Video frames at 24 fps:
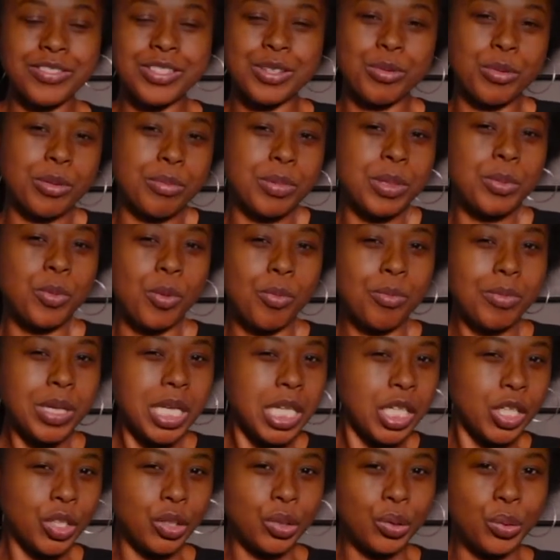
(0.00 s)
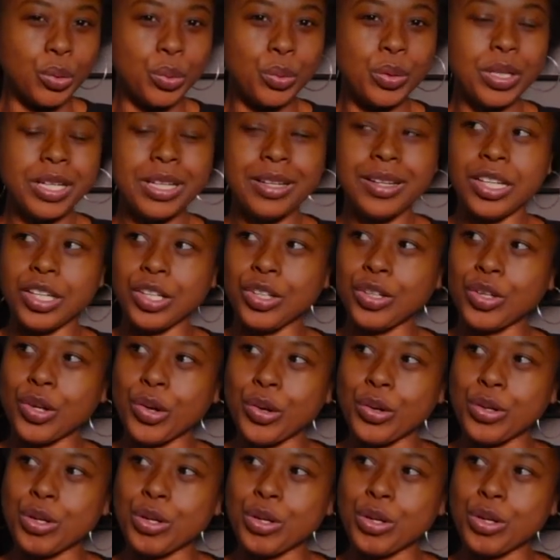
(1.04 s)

So when people meet you, you know,